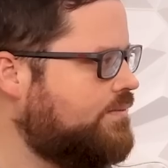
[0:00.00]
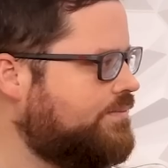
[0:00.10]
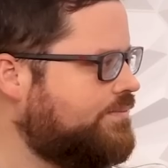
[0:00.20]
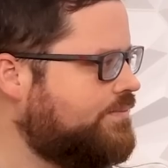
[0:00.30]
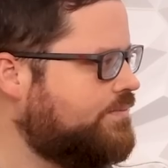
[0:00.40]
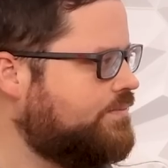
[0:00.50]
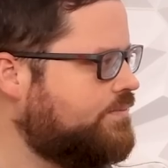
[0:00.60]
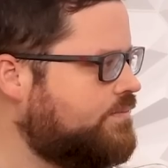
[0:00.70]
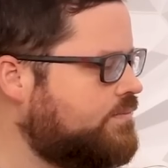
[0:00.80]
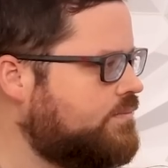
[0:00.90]

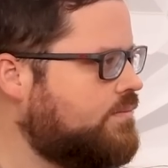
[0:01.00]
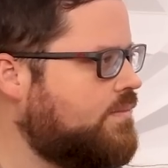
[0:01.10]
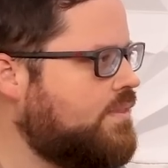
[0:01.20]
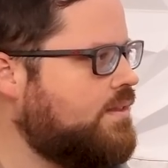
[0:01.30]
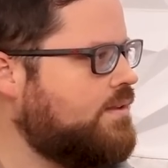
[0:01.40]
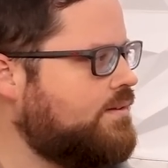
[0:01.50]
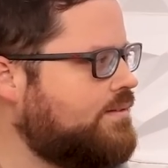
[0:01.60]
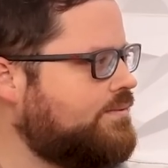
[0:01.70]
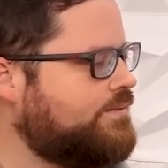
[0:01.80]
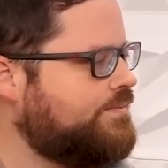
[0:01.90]

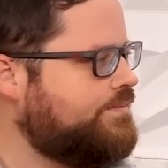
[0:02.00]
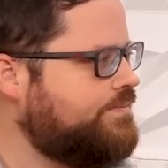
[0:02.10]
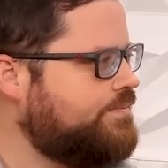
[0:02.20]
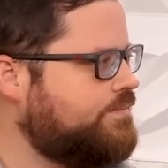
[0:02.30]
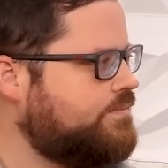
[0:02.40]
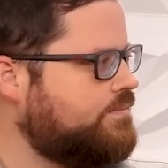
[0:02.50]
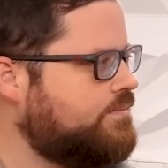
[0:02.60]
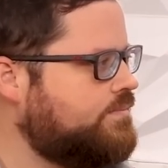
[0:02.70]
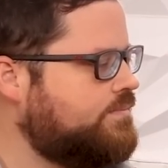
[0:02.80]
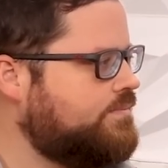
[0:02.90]

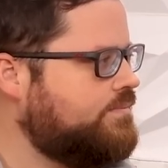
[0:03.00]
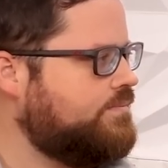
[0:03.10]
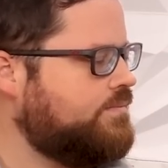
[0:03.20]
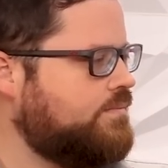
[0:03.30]
[no speech]